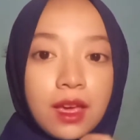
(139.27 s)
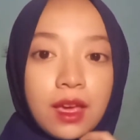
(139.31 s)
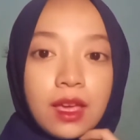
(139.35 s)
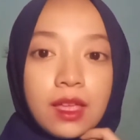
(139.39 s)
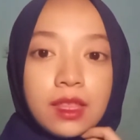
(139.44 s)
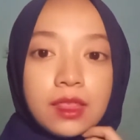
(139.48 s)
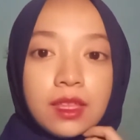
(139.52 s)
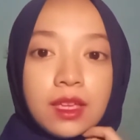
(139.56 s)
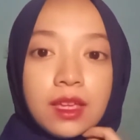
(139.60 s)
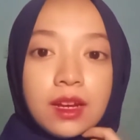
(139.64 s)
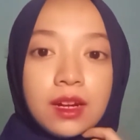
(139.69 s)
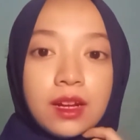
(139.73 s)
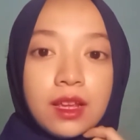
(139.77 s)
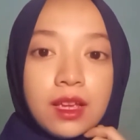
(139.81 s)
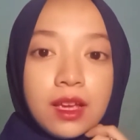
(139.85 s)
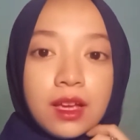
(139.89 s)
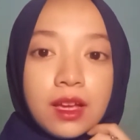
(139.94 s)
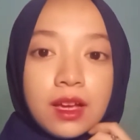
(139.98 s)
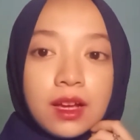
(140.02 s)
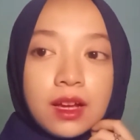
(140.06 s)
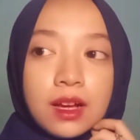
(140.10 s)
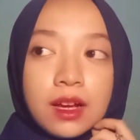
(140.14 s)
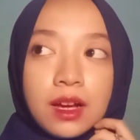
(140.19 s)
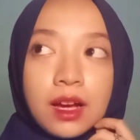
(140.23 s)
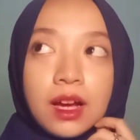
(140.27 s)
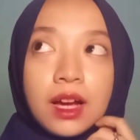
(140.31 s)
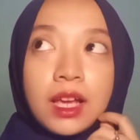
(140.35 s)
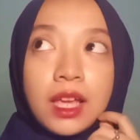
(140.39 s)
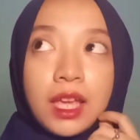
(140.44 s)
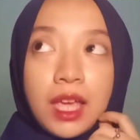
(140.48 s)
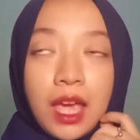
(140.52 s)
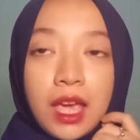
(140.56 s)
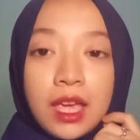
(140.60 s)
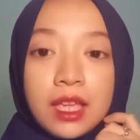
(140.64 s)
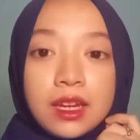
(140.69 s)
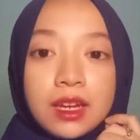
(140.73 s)
And then
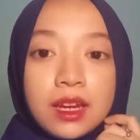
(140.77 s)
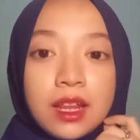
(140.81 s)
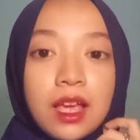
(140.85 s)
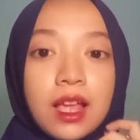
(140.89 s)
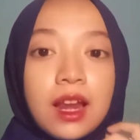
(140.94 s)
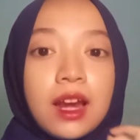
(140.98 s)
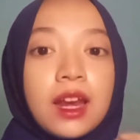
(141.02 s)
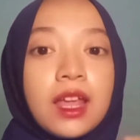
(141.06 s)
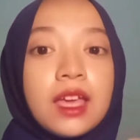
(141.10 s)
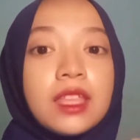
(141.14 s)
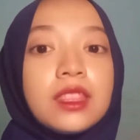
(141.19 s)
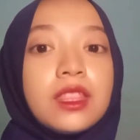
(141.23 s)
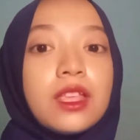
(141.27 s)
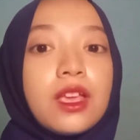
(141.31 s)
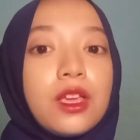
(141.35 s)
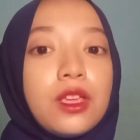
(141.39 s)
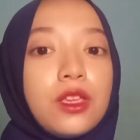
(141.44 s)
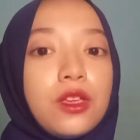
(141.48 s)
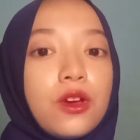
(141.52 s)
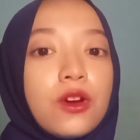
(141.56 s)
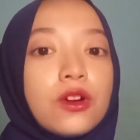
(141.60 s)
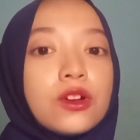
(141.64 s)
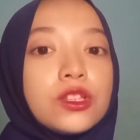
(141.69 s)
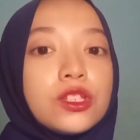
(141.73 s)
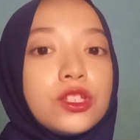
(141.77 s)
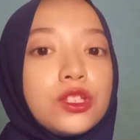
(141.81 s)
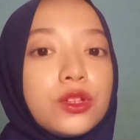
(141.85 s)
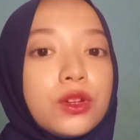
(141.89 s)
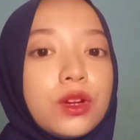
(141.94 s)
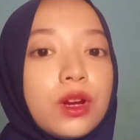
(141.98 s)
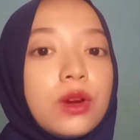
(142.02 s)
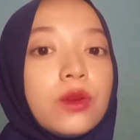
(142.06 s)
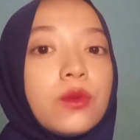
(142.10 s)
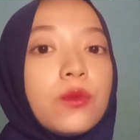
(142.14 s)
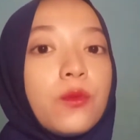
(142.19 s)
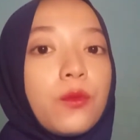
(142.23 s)
again, let your
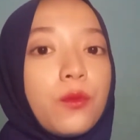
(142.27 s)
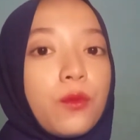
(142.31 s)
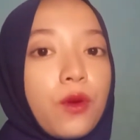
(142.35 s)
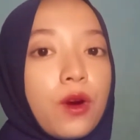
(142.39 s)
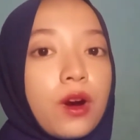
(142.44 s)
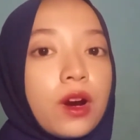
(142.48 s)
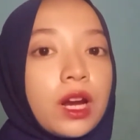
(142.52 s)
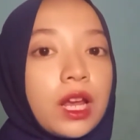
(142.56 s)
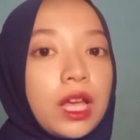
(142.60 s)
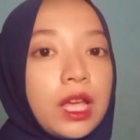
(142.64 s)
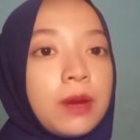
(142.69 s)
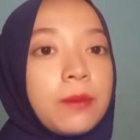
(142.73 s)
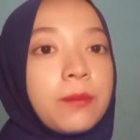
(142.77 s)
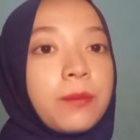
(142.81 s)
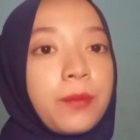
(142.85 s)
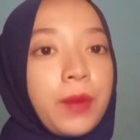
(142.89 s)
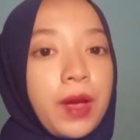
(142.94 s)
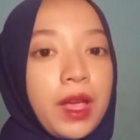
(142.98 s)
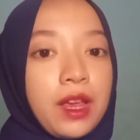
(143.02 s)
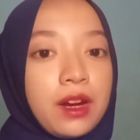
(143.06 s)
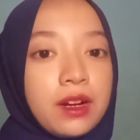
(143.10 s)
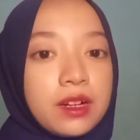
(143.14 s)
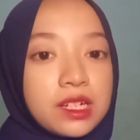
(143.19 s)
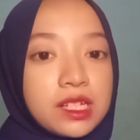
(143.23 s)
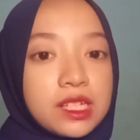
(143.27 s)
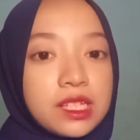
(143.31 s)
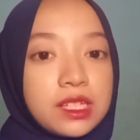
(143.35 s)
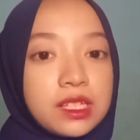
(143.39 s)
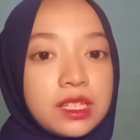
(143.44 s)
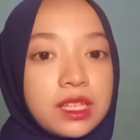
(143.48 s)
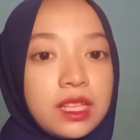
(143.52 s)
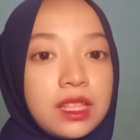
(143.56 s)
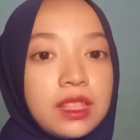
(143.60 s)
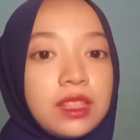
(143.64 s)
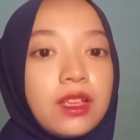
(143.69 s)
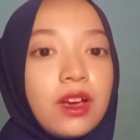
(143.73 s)
student work in pairs.
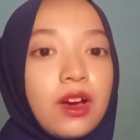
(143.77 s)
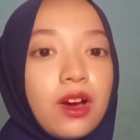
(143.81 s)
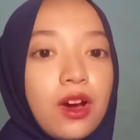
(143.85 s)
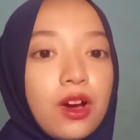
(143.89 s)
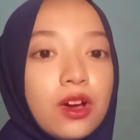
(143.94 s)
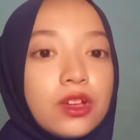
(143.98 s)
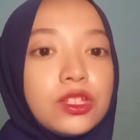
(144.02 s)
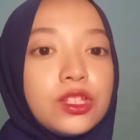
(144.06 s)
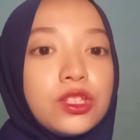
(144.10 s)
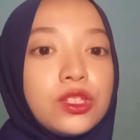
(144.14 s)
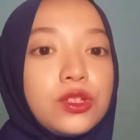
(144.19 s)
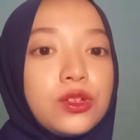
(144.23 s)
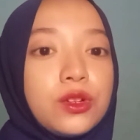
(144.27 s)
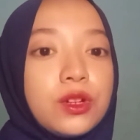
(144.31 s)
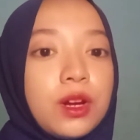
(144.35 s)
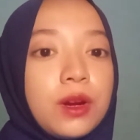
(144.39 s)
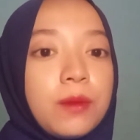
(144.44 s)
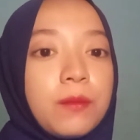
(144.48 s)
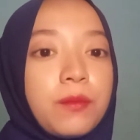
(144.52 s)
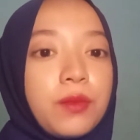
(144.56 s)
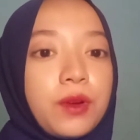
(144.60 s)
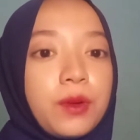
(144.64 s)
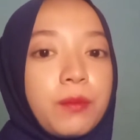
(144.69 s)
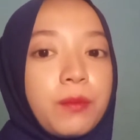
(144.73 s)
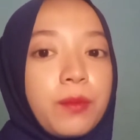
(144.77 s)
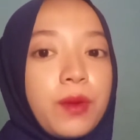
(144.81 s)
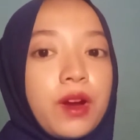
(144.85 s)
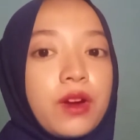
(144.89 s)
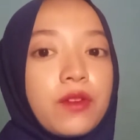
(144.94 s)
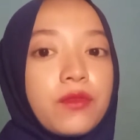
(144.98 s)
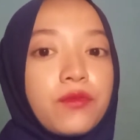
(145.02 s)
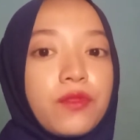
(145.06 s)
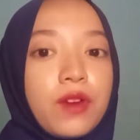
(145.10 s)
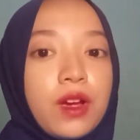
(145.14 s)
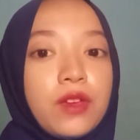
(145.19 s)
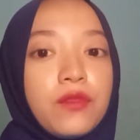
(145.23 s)
The host student prepare
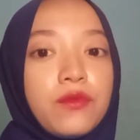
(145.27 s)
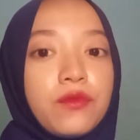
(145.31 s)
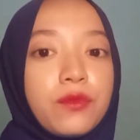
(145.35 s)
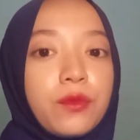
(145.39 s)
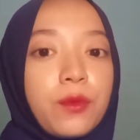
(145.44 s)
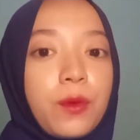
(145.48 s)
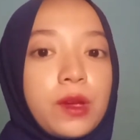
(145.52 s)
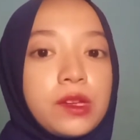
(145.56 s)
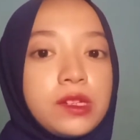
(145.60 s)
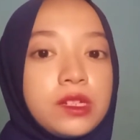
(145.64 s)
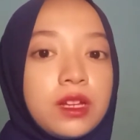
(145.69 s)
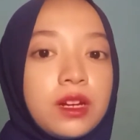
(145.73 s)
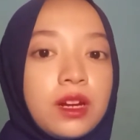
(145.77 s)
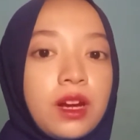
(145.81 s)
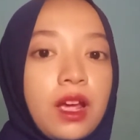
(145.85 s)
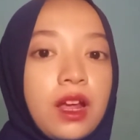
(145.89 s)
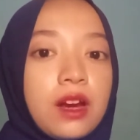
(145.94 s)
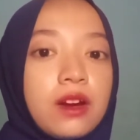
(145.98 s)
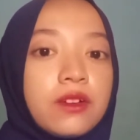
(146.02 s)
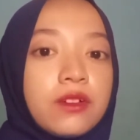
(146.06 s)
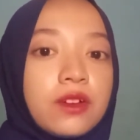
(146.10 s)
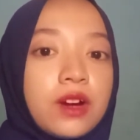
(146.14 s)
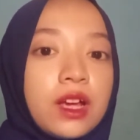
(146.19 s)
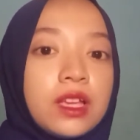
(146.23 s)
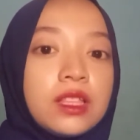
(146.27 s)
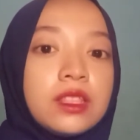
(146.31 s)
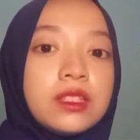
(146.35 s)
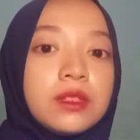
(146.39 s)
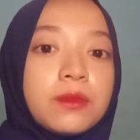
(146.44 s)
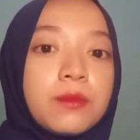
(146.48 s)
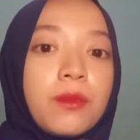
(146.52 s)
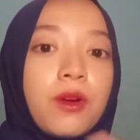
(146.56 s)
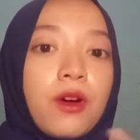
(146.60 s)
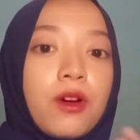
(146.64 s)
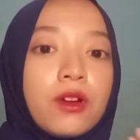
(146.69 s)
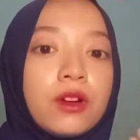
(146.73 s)
5 questions and write
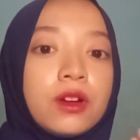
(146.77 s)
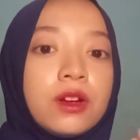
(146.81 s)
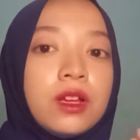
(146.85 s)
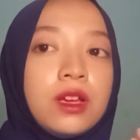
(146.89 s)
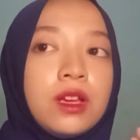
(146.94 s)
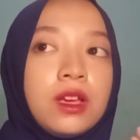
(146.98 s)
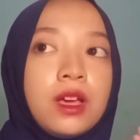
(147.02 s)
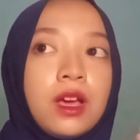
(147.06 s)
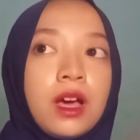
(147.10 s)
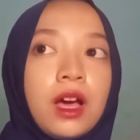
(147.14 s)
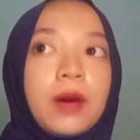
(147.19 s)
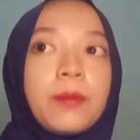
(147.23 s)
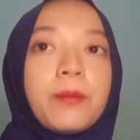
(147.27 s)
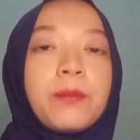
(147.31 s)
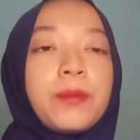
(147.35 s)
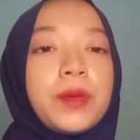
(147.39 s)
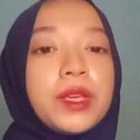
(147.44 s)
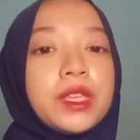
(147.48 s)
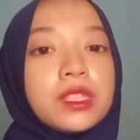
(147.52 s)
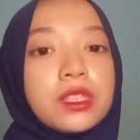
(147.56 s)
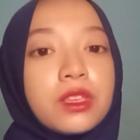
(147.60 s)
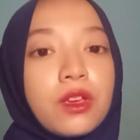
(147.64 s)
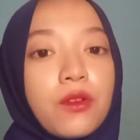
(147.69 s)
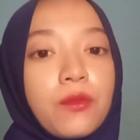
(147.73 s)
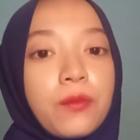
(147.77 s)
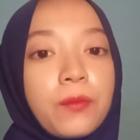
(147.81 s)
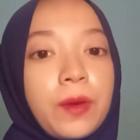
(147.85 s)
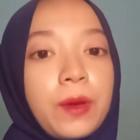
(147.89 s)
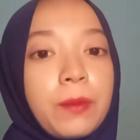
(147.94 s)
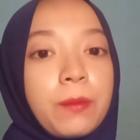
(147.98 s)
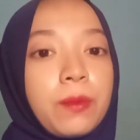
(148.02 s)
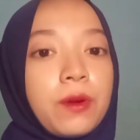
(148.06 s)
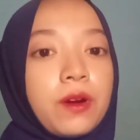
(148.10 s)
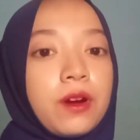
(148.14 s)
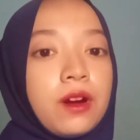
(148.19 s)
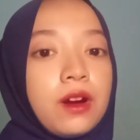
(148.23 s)
them on a piece of
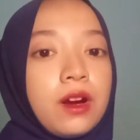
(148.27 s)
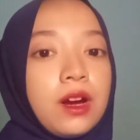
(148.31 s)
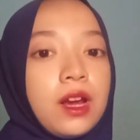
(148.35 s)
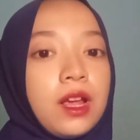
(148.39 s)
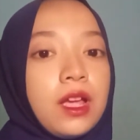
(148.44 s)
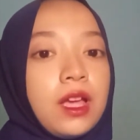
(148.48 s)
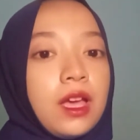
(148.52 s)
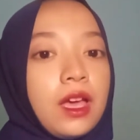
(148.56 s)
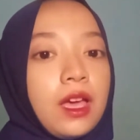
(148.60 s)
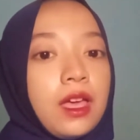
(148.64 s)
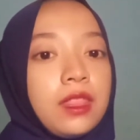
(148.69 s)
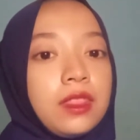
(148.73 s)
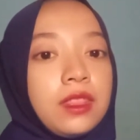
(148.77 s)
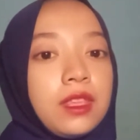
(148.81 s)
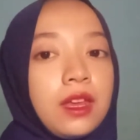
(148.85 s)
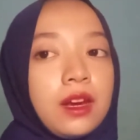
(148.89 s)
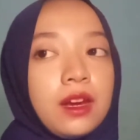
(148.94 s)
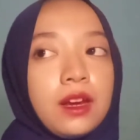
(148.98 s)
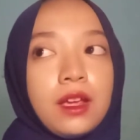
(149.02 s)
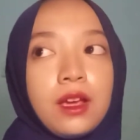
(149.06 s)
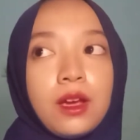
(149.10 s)
paper, and then